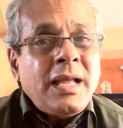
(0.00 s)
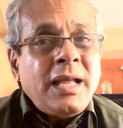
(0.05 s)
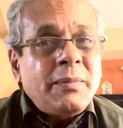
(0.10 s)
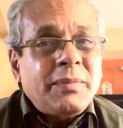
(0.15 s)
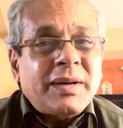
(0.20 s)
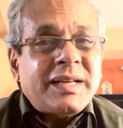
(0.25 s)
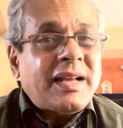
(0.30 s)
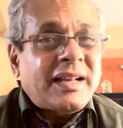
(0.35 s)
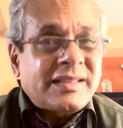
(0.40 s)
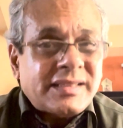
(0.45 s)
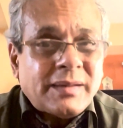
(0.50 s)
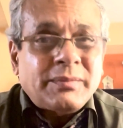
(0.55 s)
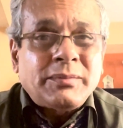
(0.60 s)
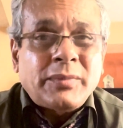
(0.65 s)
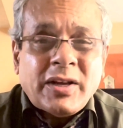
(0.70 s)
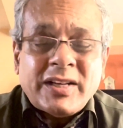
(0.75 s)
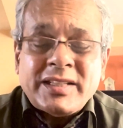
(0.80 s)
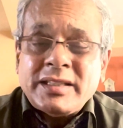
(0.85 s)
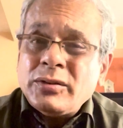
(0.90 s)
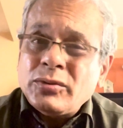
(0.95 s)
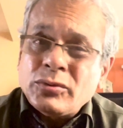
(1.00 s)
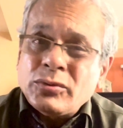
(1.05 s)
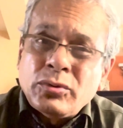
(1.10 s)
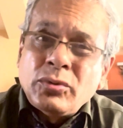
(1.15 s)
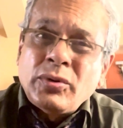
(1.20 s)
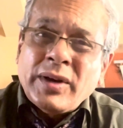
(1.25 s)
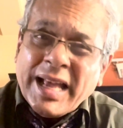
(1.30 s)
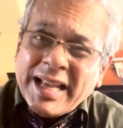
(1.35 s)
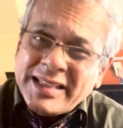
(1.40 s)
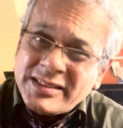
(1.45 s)
but someone
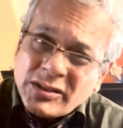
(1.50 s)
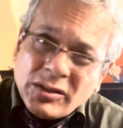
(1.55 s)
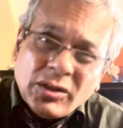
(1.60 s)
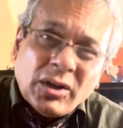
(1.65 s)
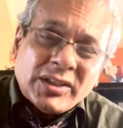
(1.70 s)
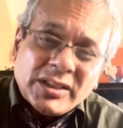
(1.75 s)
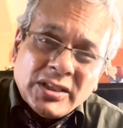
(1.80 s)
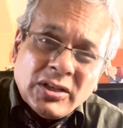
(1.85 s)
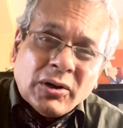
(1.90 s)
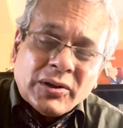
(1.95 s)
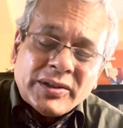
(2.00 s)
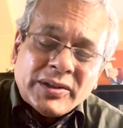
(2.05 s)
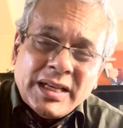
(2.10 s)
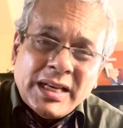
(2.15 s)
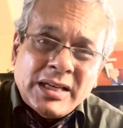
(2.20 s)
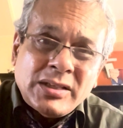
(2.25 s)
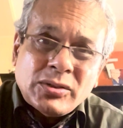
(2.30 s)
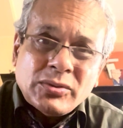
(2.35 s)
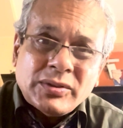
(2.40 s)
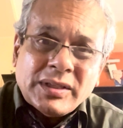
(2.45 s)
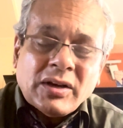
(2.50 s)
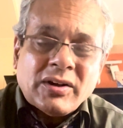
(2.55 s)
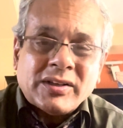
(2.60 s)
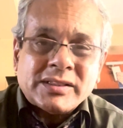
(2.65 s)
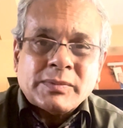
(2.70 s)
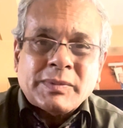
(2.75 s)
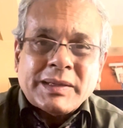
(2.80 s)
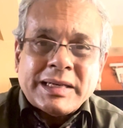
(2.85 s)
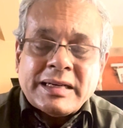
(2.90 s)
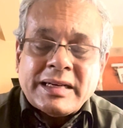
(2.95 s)
who has not gone into the
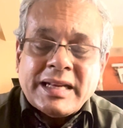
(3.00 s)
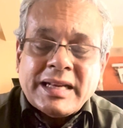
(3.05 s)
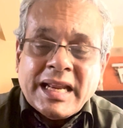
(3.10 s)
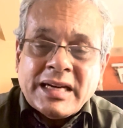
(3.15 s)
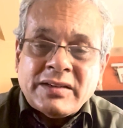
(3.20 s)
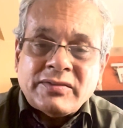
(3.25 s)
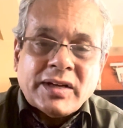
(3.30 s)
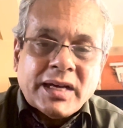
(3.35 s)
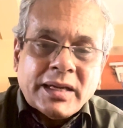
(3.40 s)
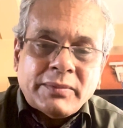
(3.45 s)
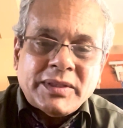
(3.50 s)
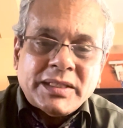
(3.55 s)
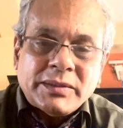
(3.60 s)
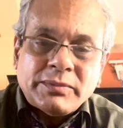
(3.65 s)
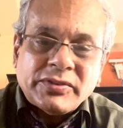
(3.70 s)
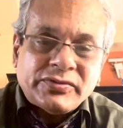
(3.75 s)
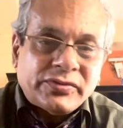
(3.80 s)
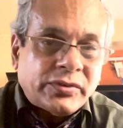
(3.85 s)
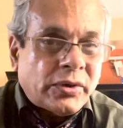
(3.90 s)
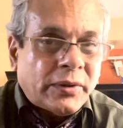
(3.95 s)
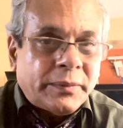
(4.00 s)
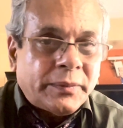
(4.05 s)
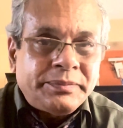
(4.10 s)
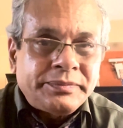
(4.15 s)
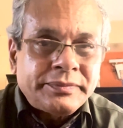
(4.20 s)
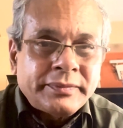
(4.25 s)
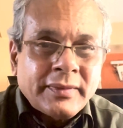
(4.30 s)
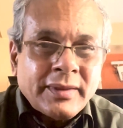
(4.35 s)
hospital environment before